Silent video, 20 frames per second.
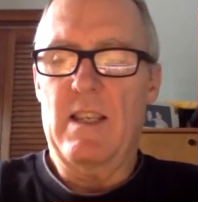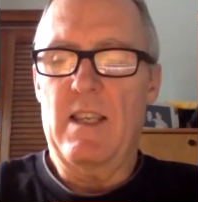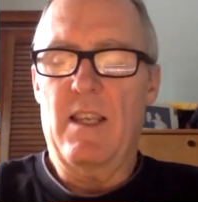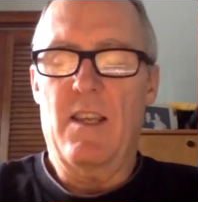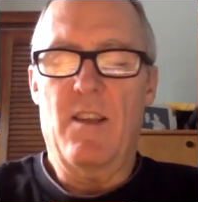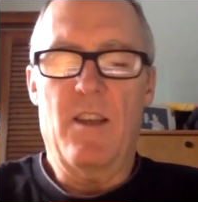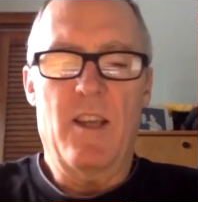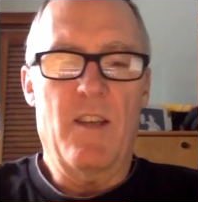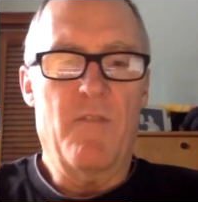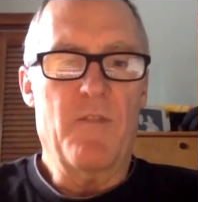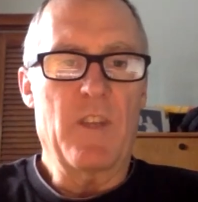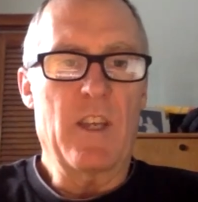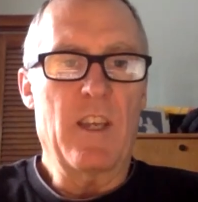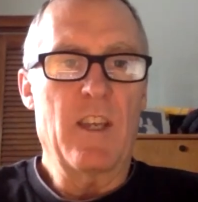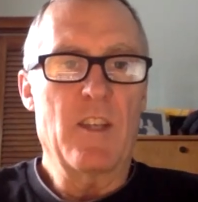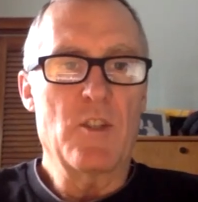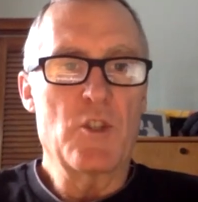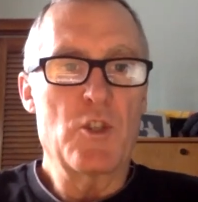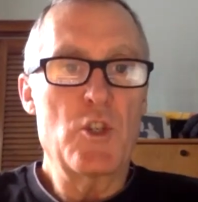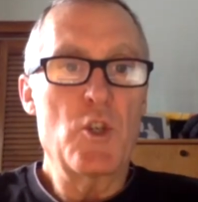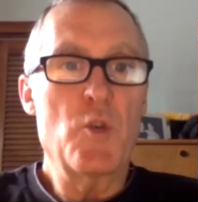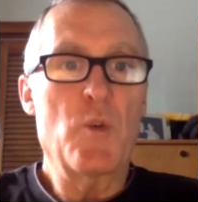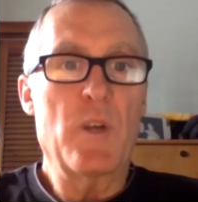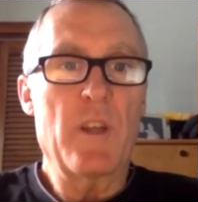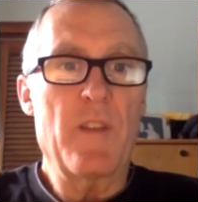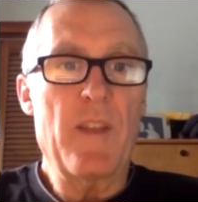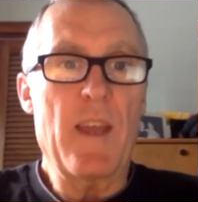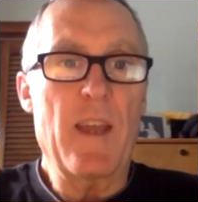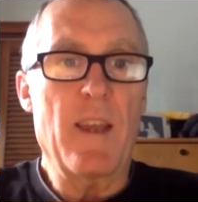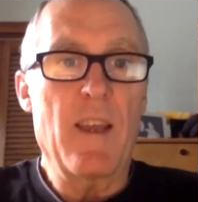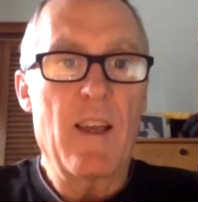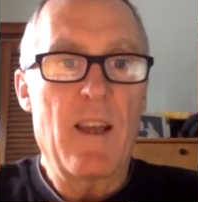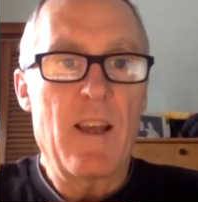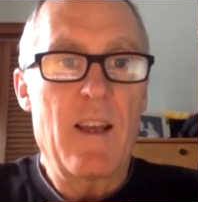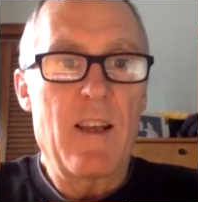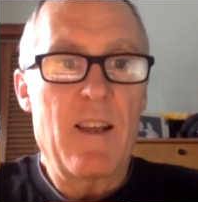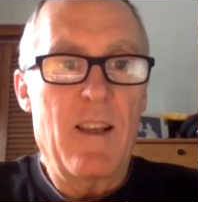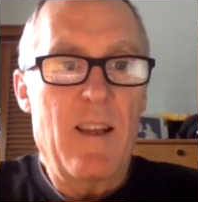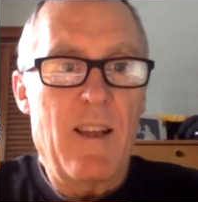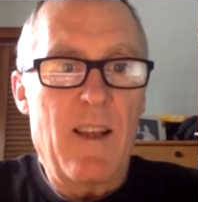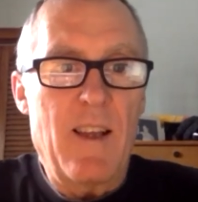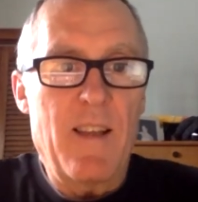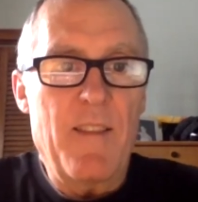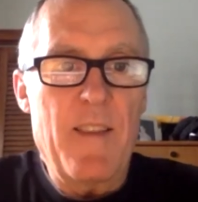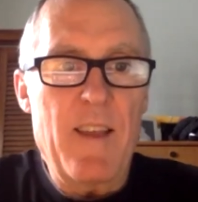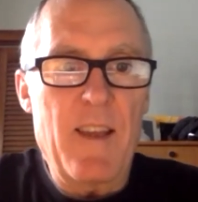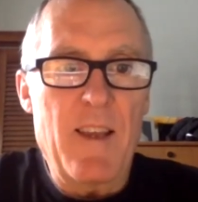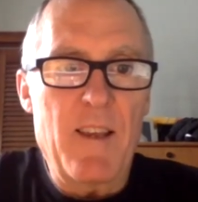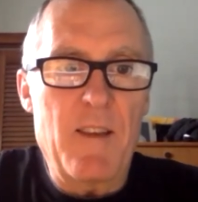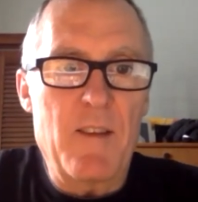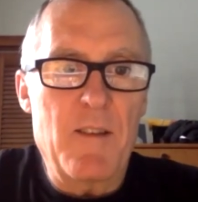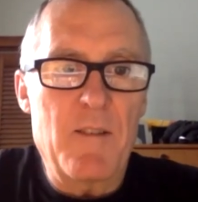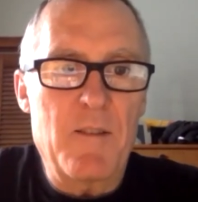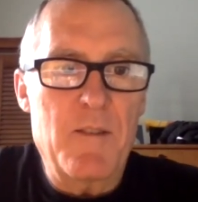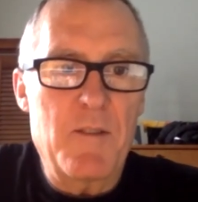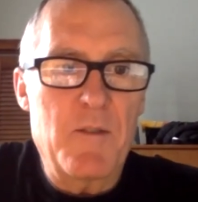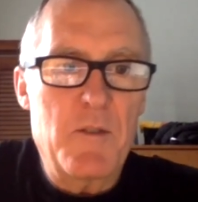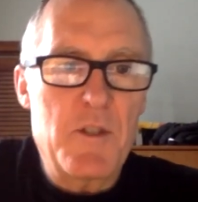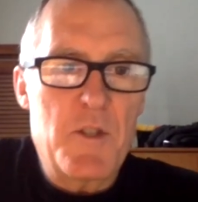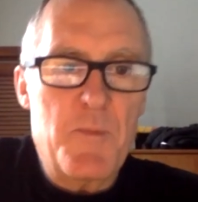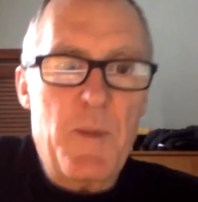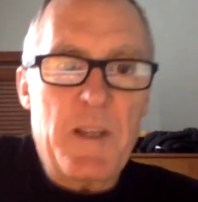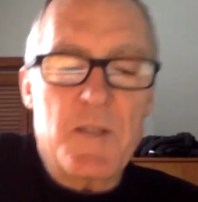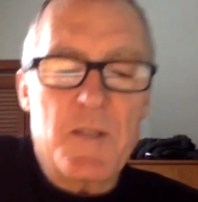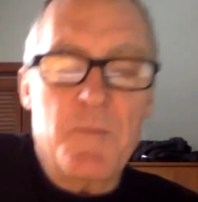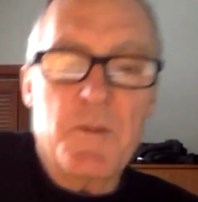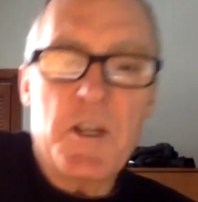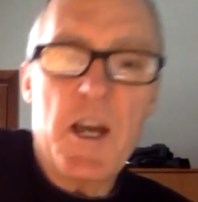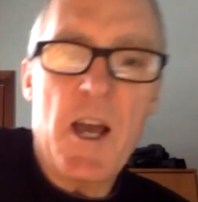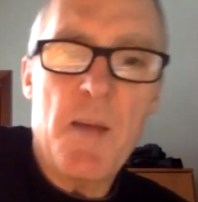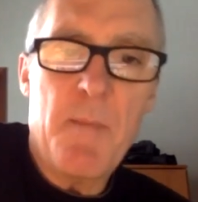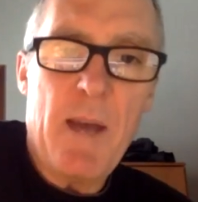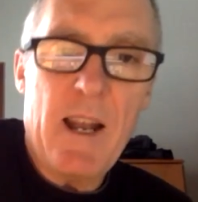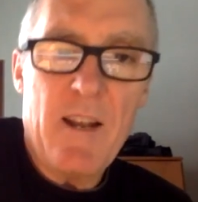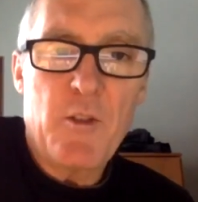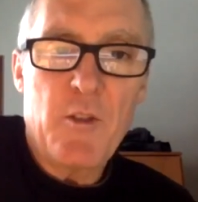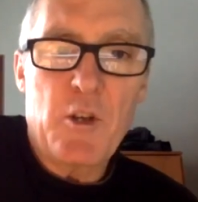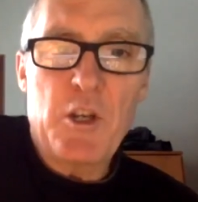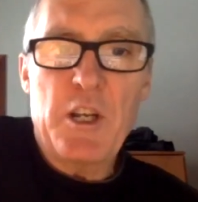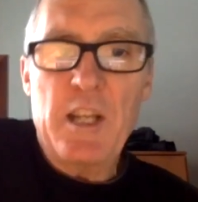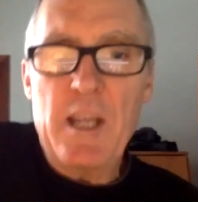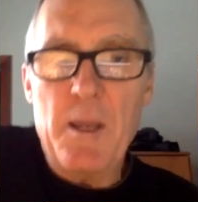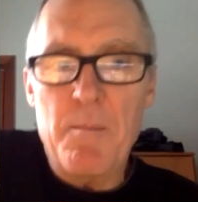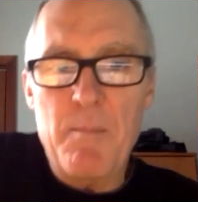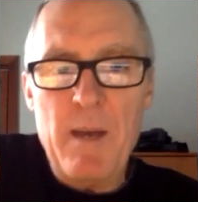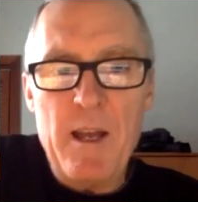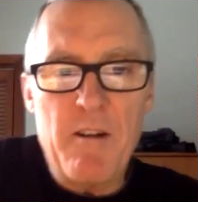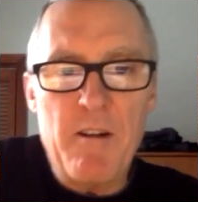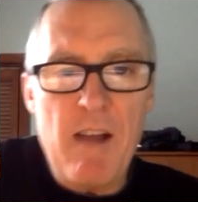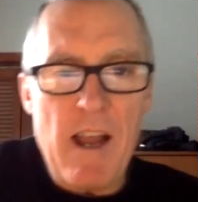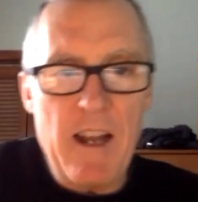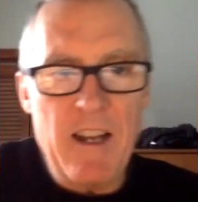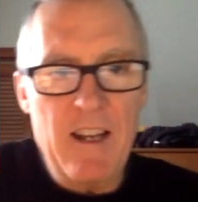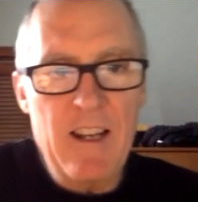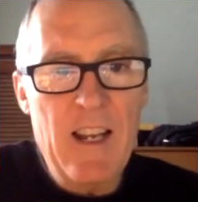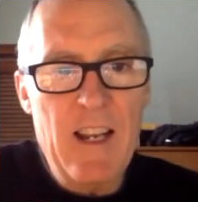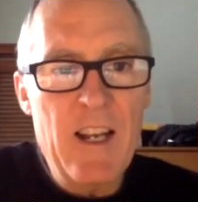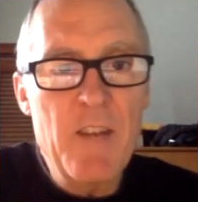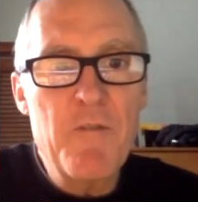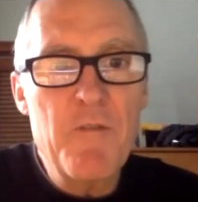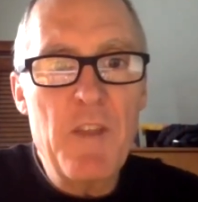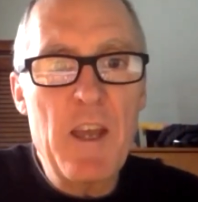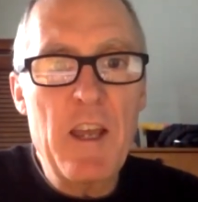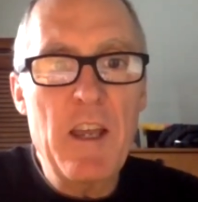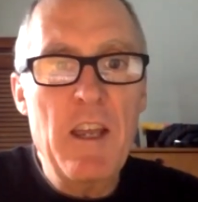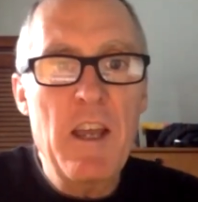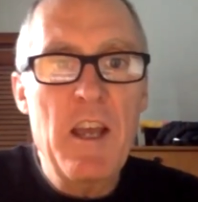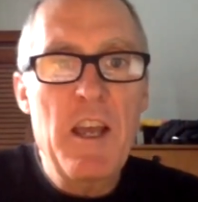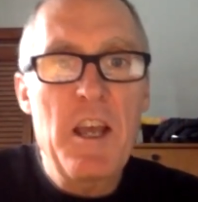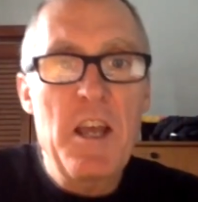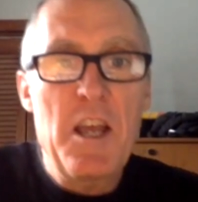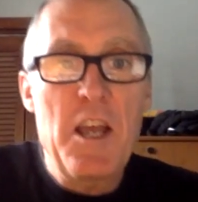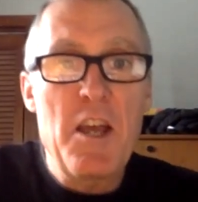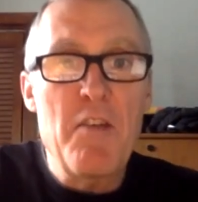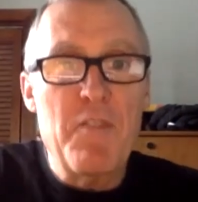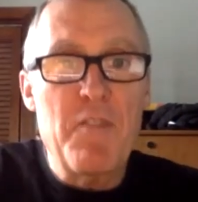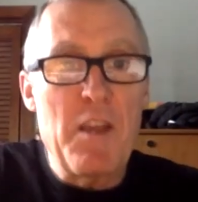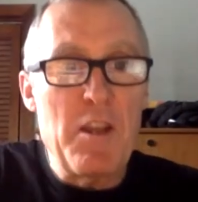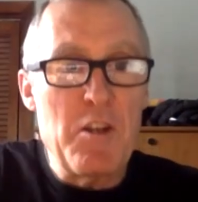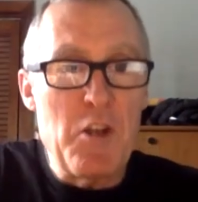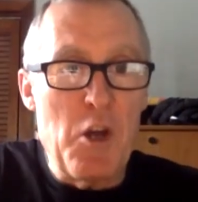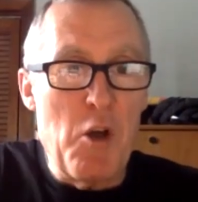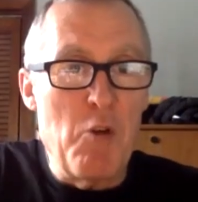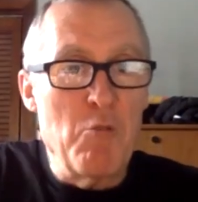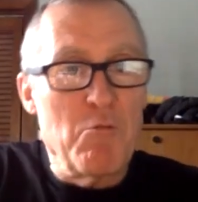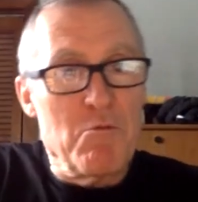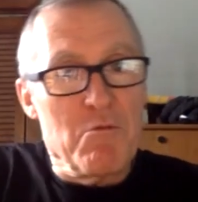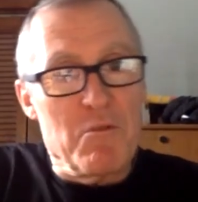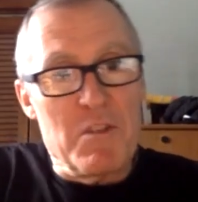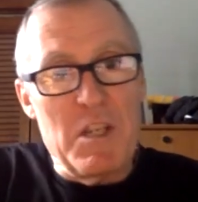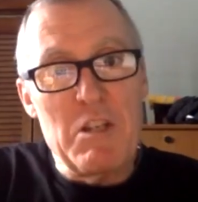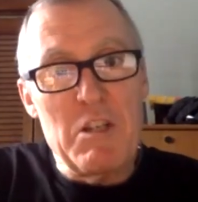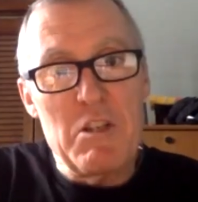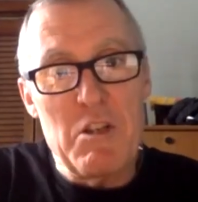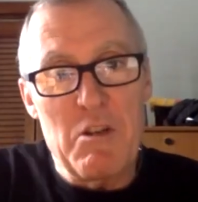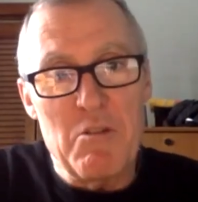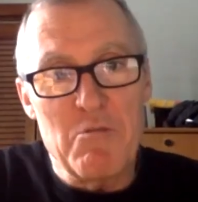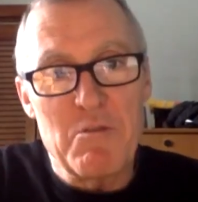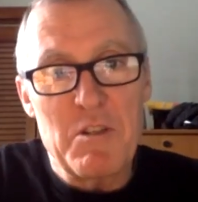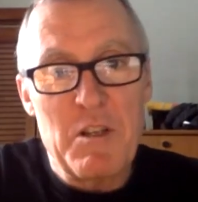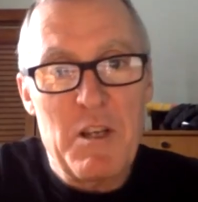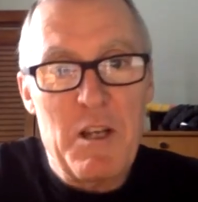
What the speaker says: if the kids do it and they spend some time at it, they're going to get better at it. And if they don't, they don't.